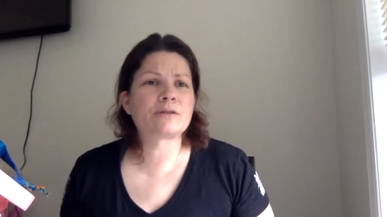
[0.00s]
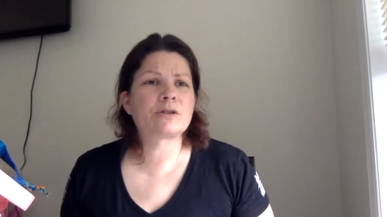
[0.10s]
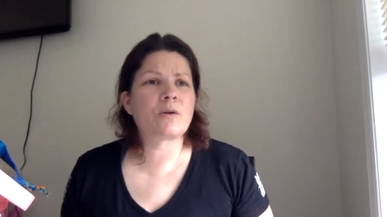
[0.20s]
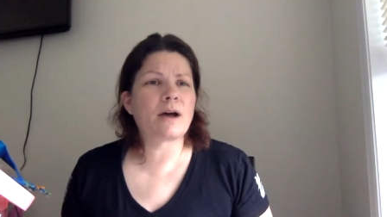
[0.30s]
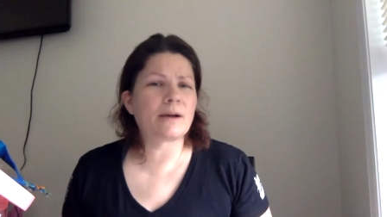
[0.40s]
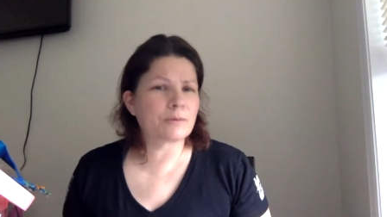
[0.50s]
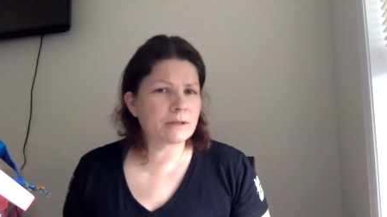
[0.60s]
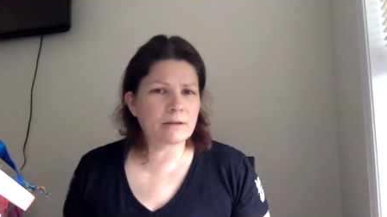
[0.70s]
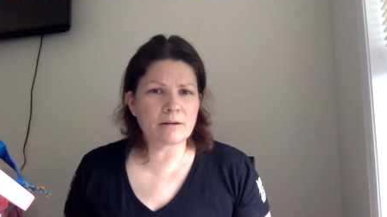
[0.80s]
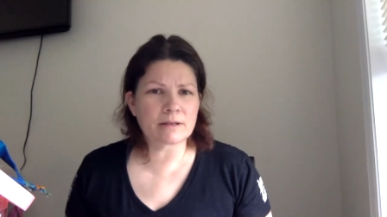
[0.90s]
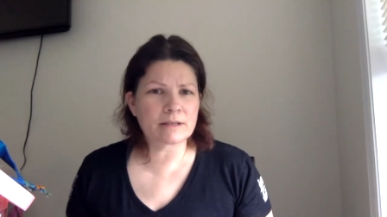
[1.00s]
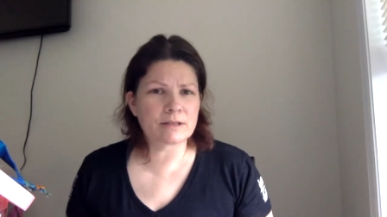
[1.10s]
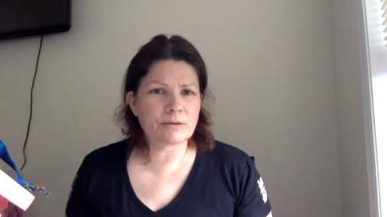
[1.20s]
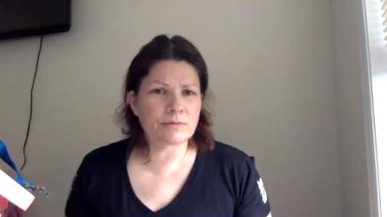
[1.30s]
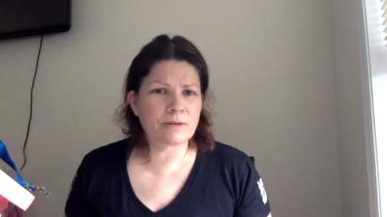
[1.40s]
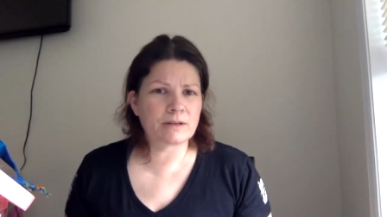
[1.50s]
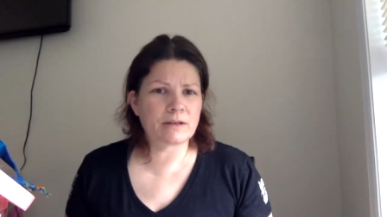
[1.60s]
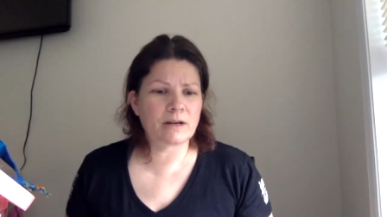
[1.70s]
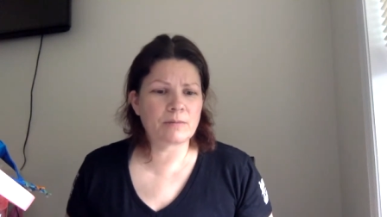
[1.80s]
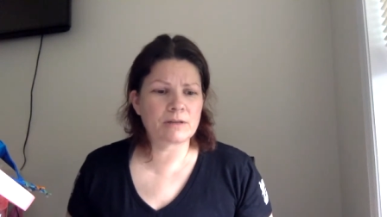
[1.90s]
So I really honestly don't think that
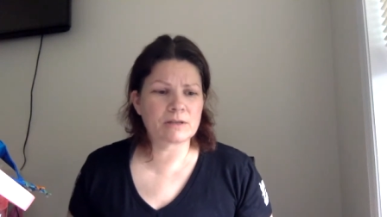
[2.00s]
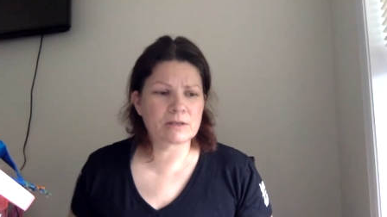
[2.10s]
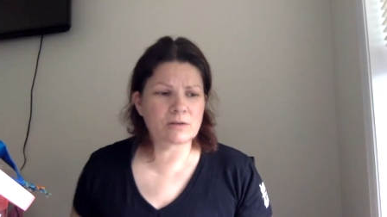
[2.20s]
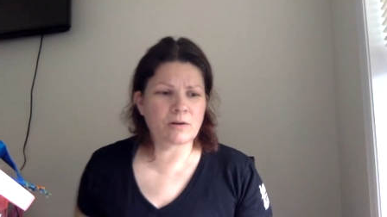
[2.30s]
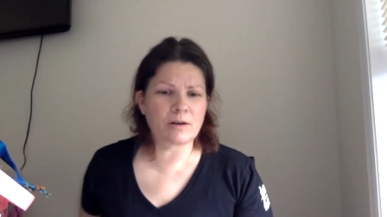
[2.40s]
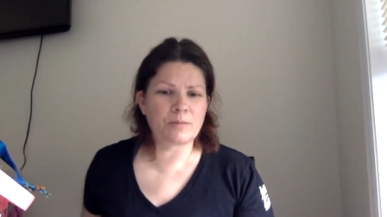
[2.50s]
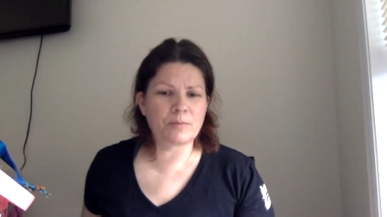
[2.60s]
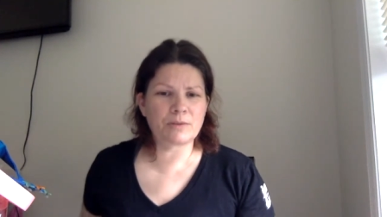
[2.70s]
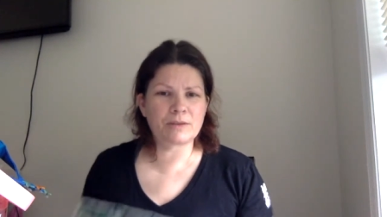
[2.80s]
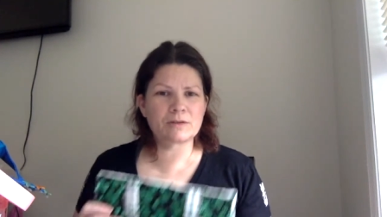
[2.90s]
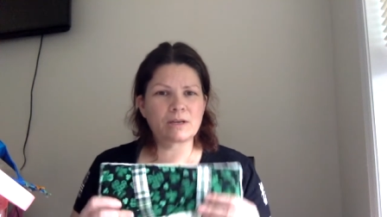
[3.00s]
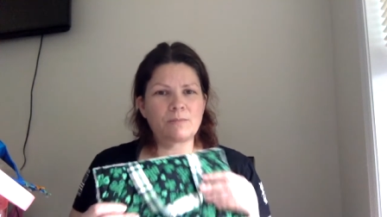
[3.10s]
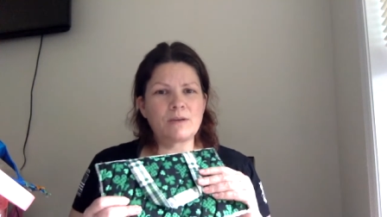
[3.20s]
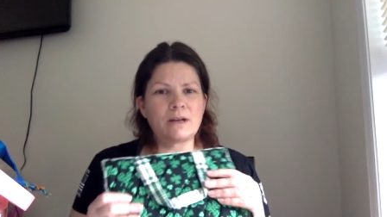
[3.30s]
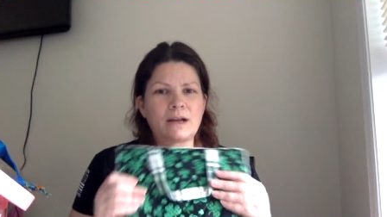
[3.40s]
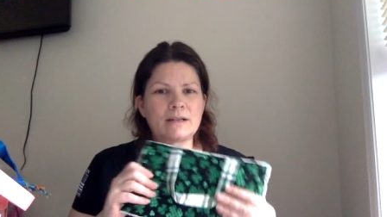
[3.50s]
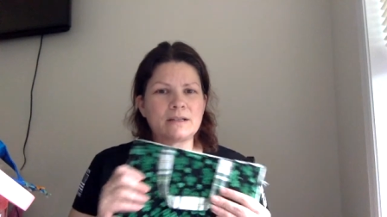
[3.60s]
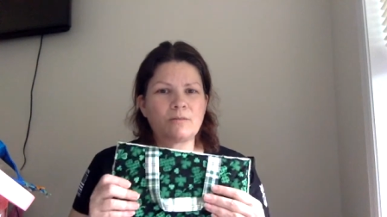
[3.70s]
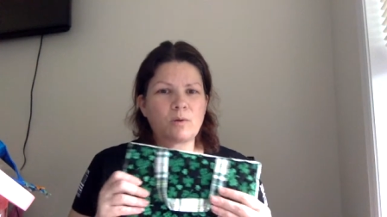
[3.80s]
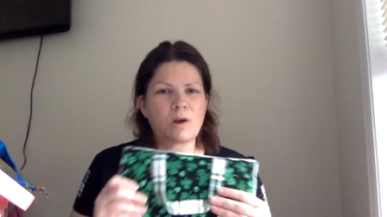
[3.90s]
I'm going to start it, but this will give me an
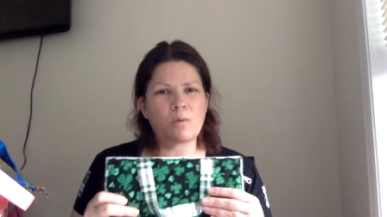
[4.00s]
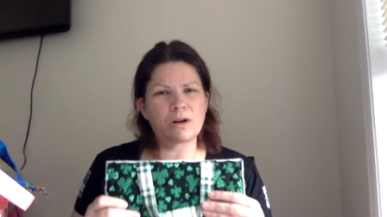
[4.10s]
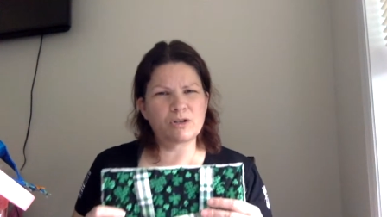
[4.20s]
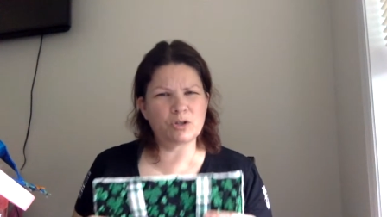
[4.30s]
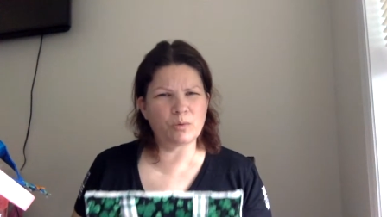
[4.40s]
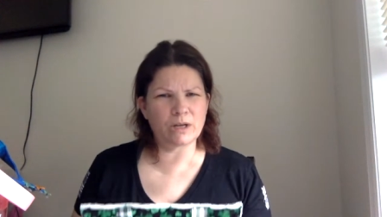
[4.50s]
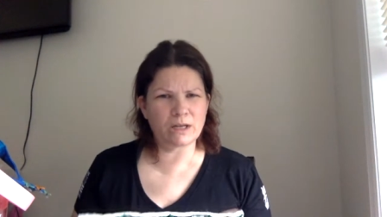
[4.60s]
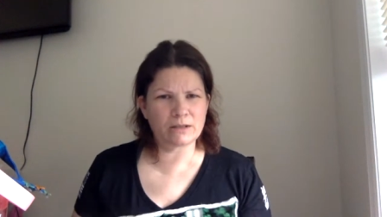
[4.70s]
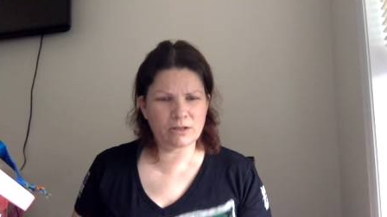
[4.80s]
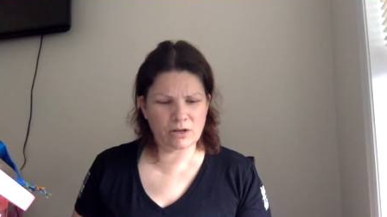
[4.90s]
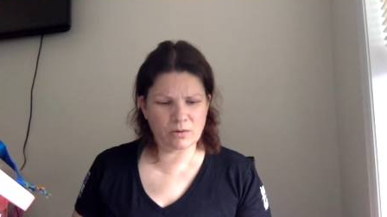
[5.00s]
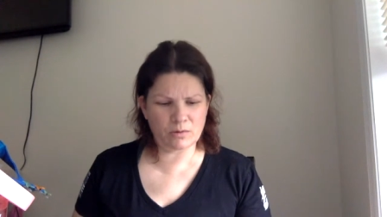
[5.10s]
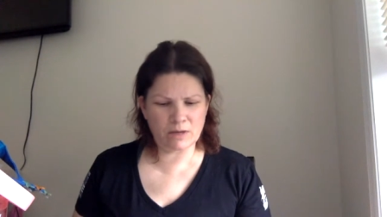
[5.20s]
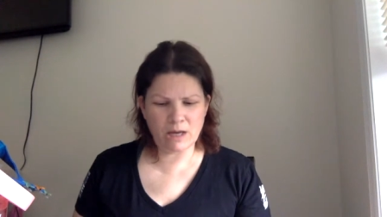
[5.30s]
idea of what I want to do with it, you know.